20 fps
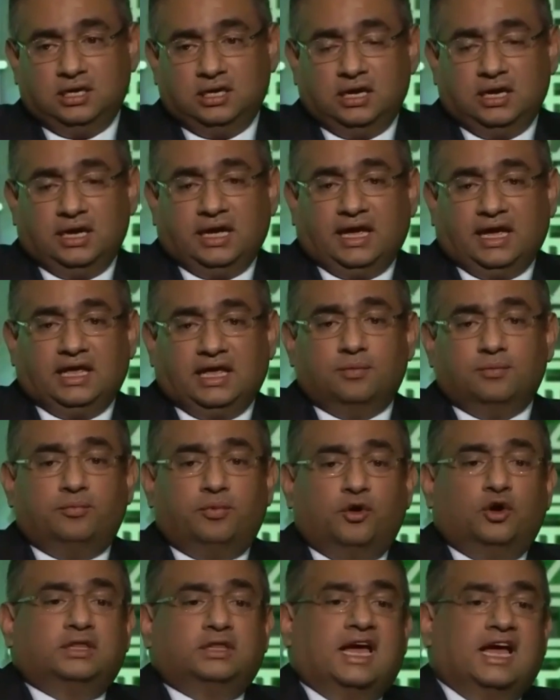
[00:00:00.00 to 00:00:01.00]
in
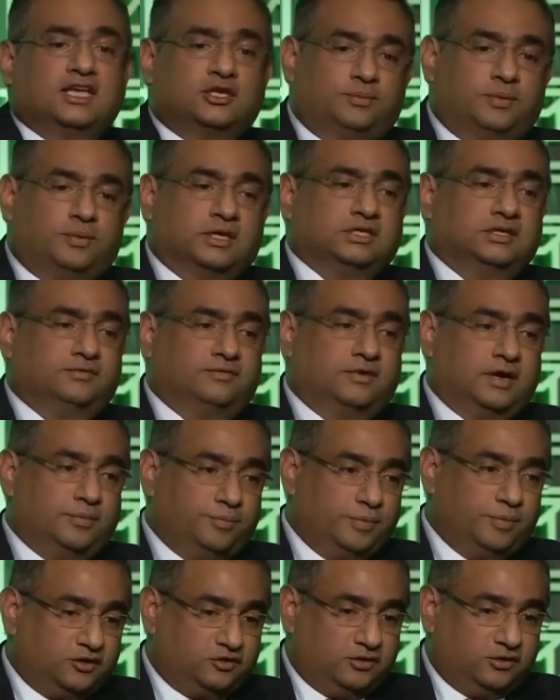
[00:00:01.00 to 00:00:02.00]
both aspects of our
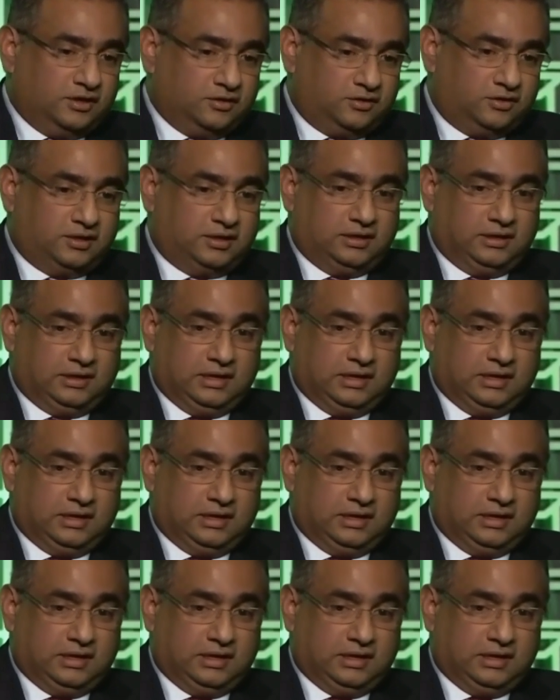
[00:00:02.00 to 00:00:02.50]
business.